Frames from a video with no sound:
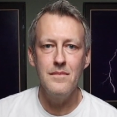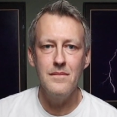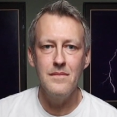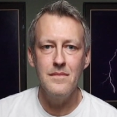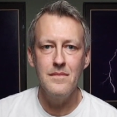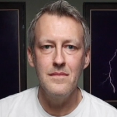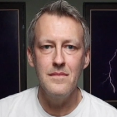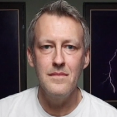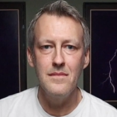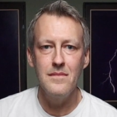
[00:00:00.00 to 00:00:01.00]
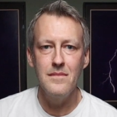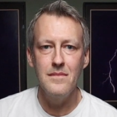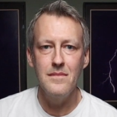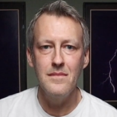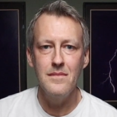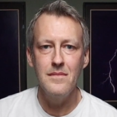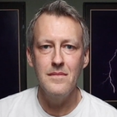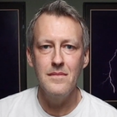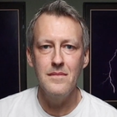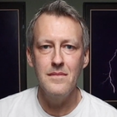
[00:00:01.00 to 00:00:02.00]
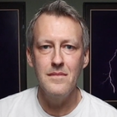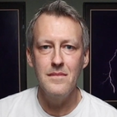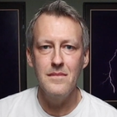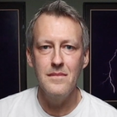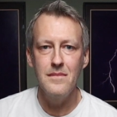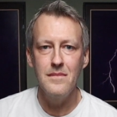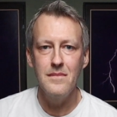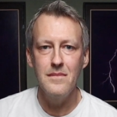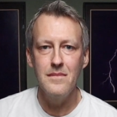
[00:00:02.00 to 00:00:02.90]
(silence)